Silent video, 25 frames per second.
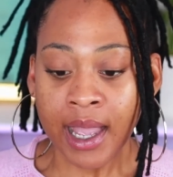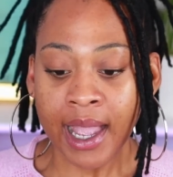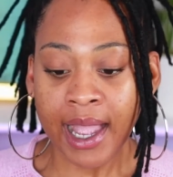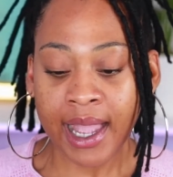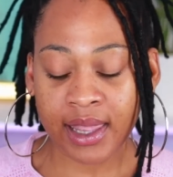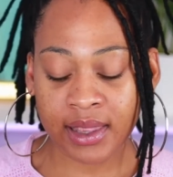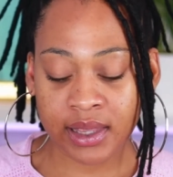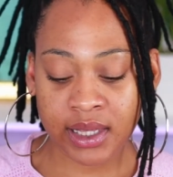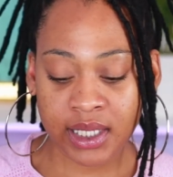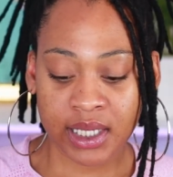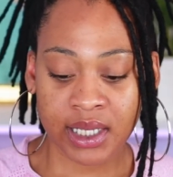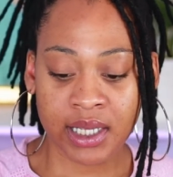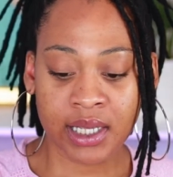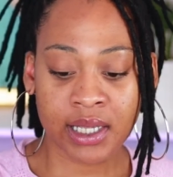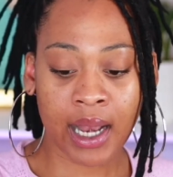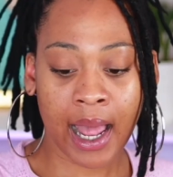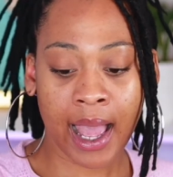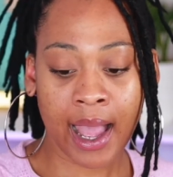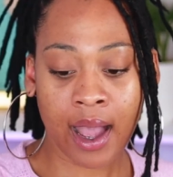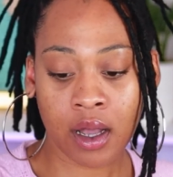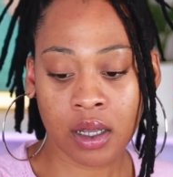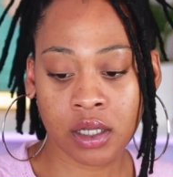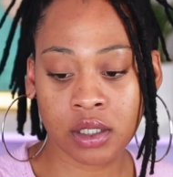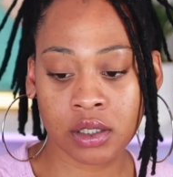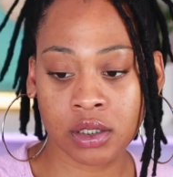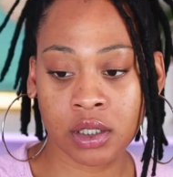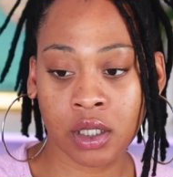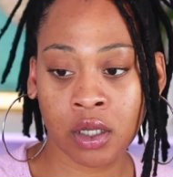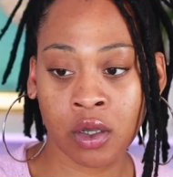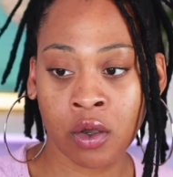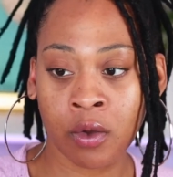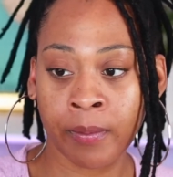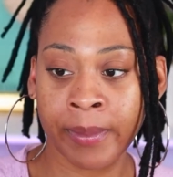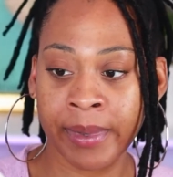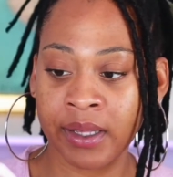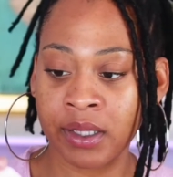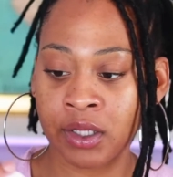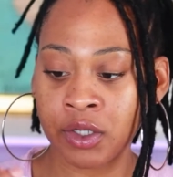And then I
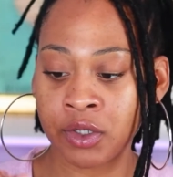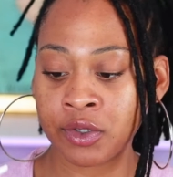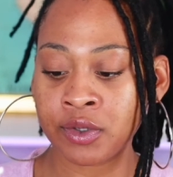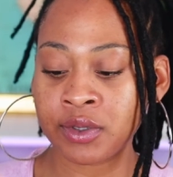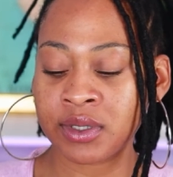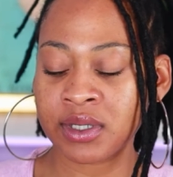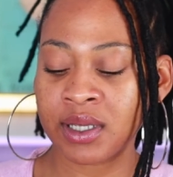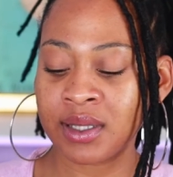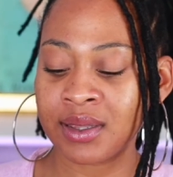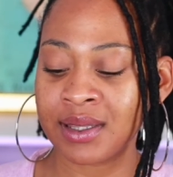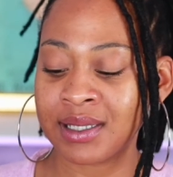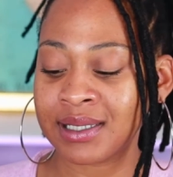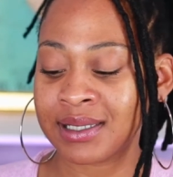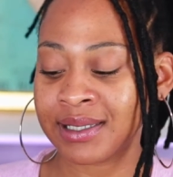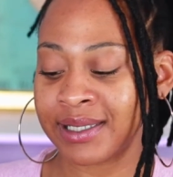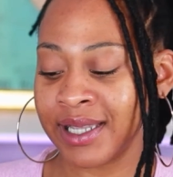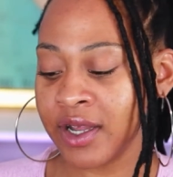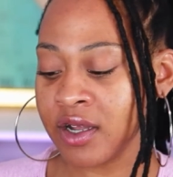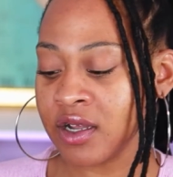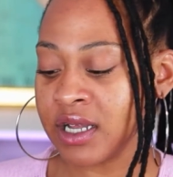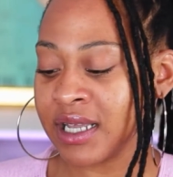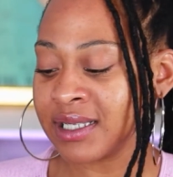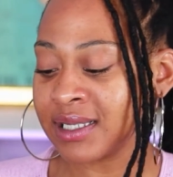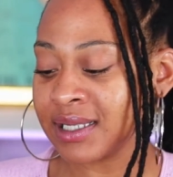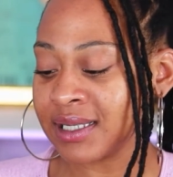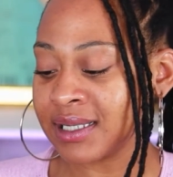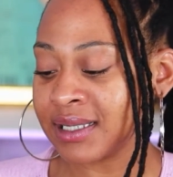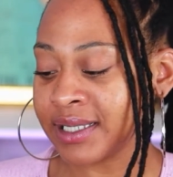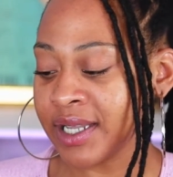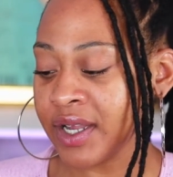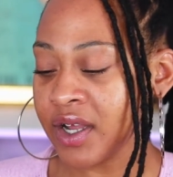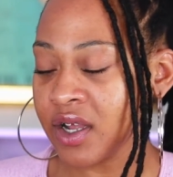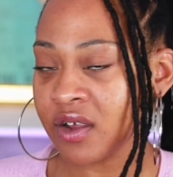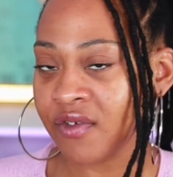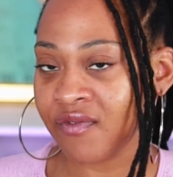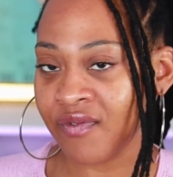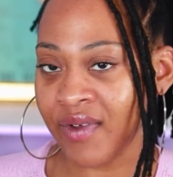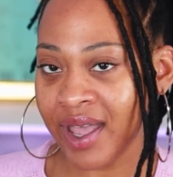also been using the is it
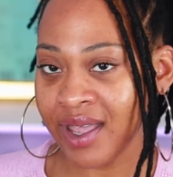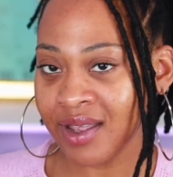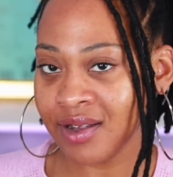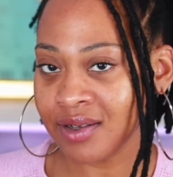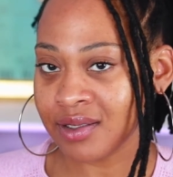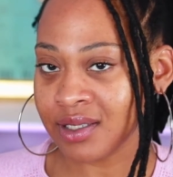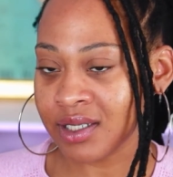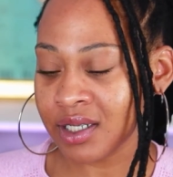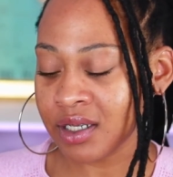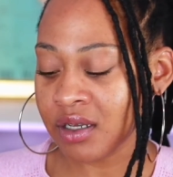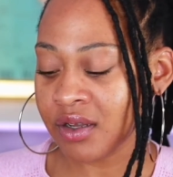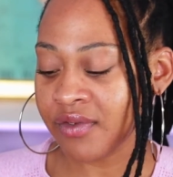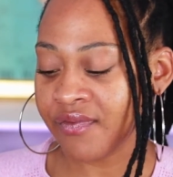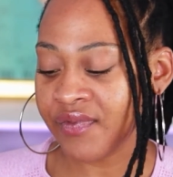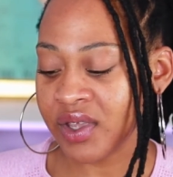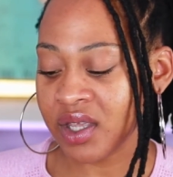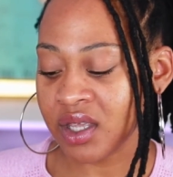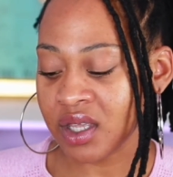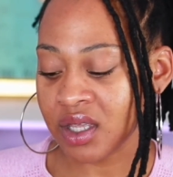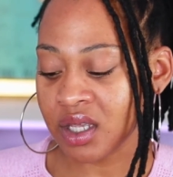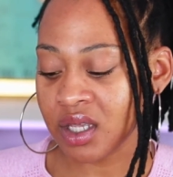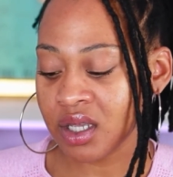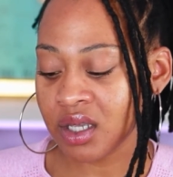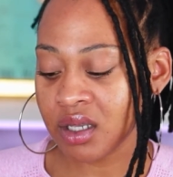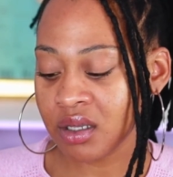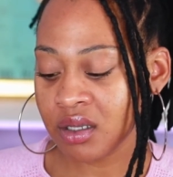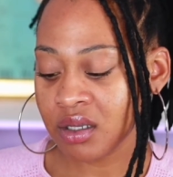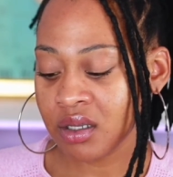CeraVe or CeraVe?